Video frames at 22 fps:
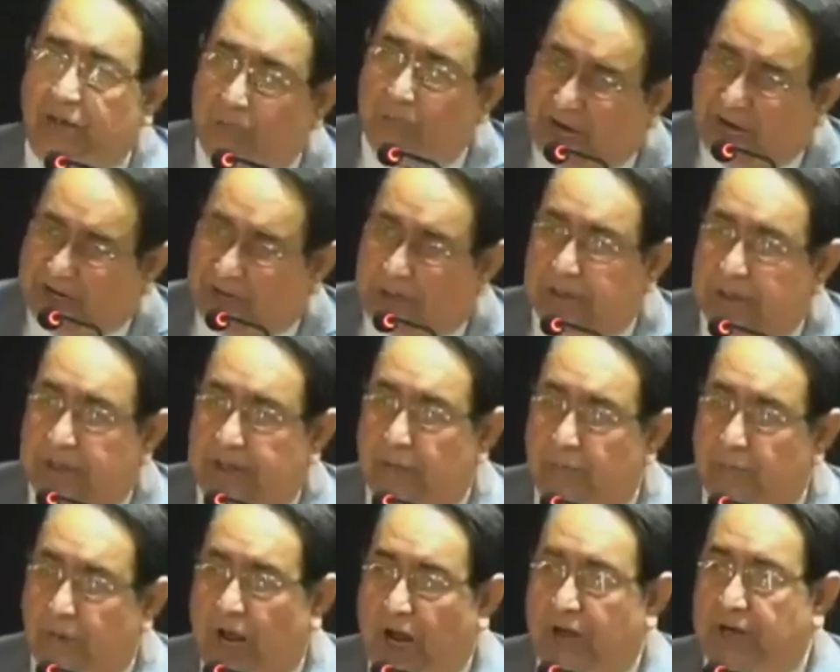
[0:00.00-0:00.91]
He
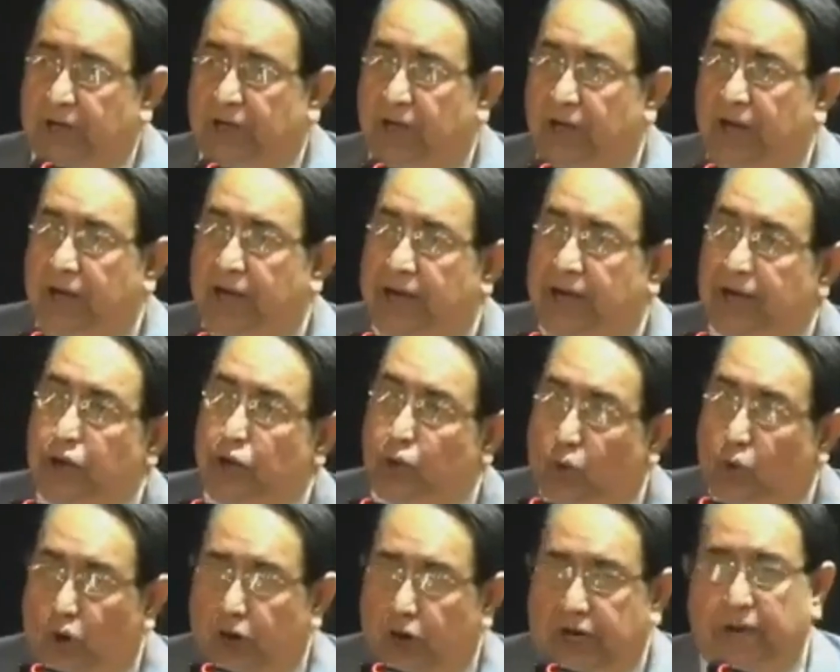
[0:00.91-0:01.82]
met Imran Khan
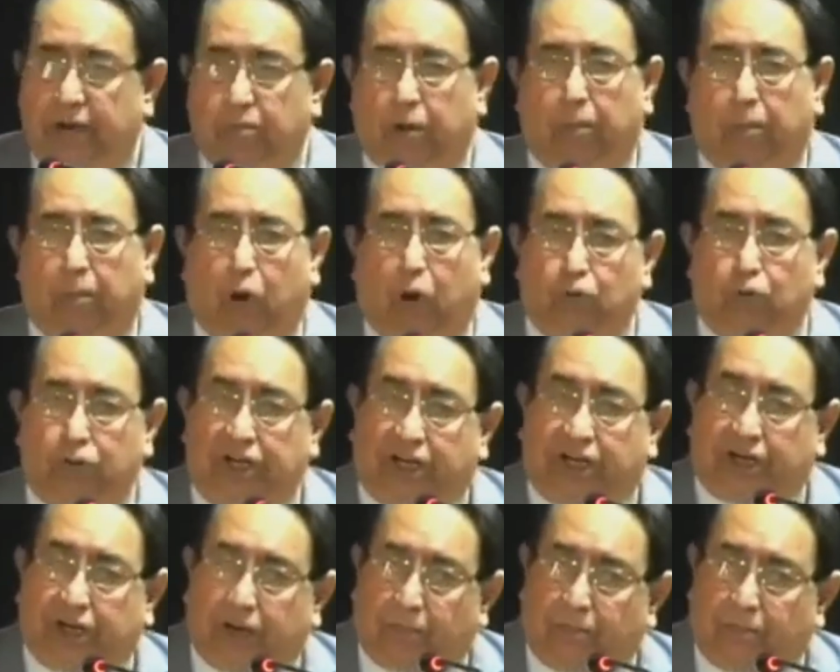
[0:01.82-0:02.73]
and told him
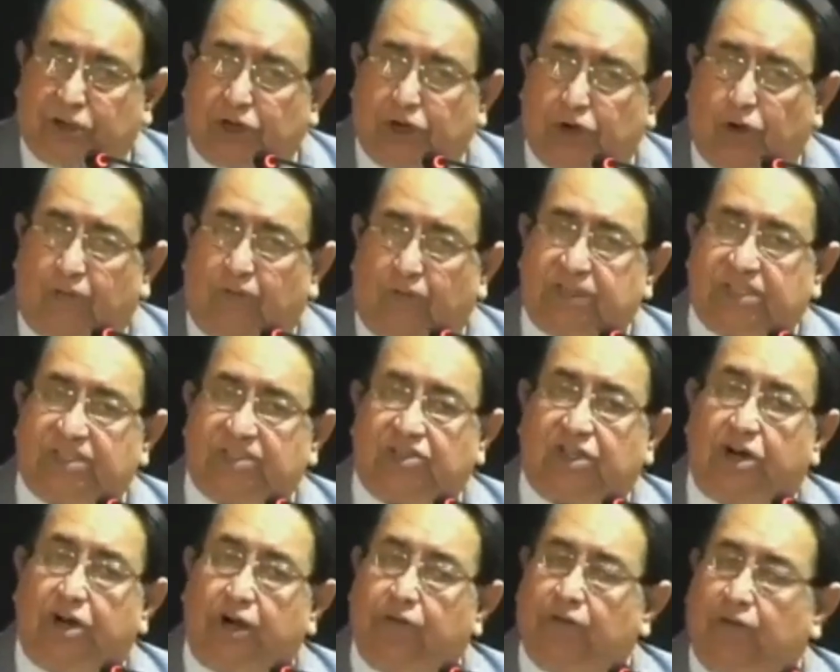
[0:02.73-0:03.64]
about the corruption of
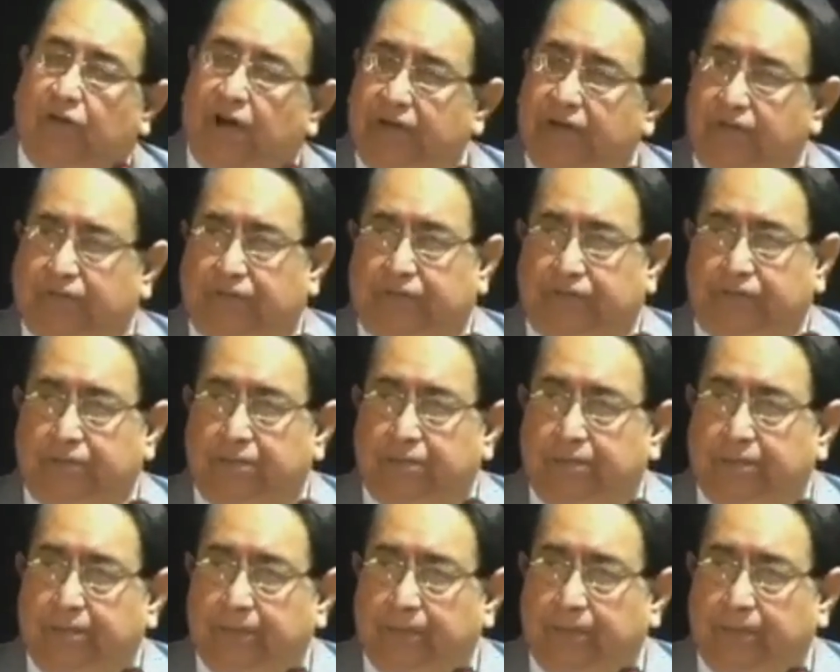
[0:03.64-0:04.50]
his third wife.